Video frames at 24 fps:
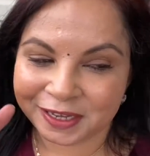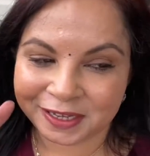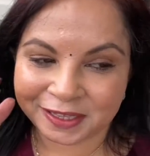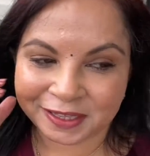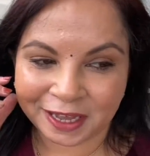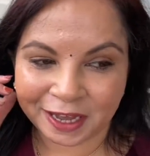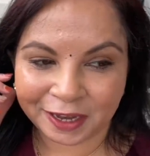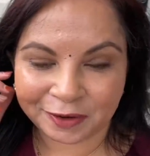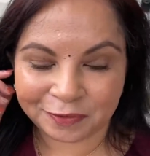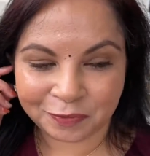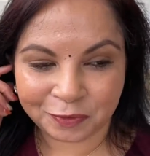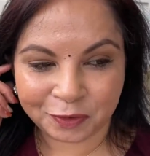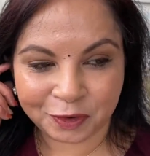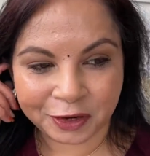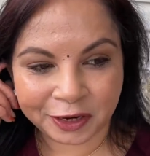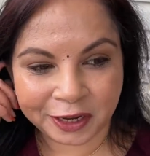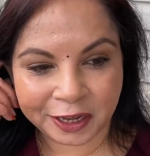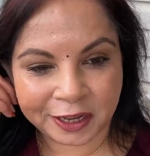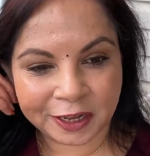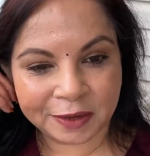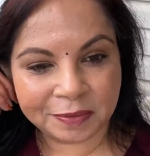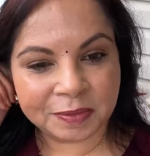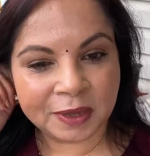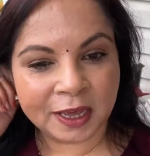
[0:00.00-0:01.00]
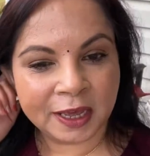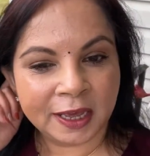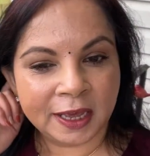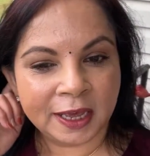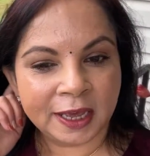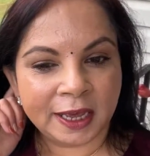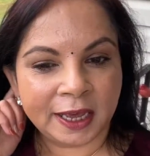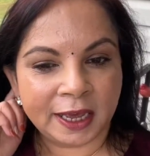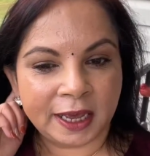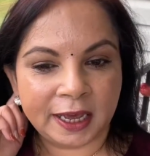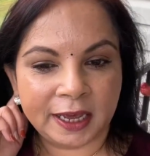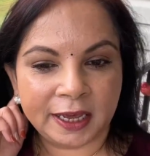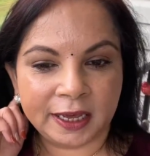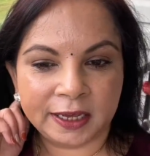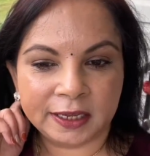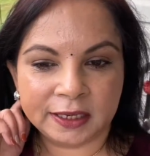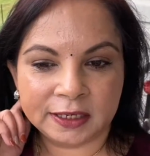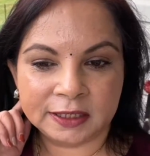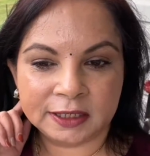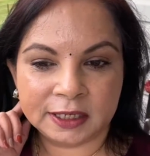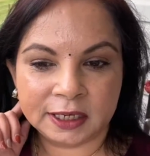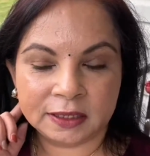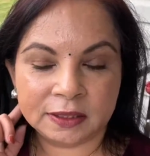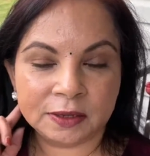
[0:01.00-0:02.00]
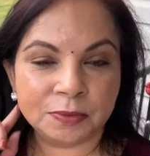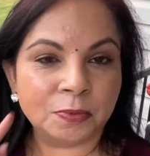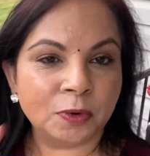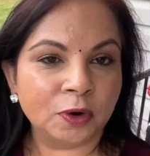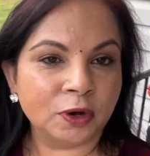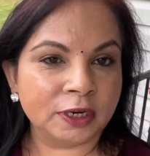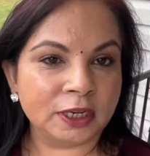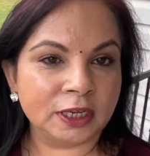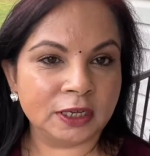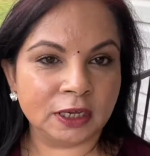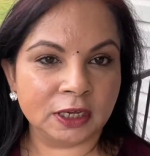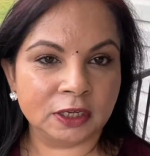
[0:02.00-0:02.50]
that for him. And in the morning,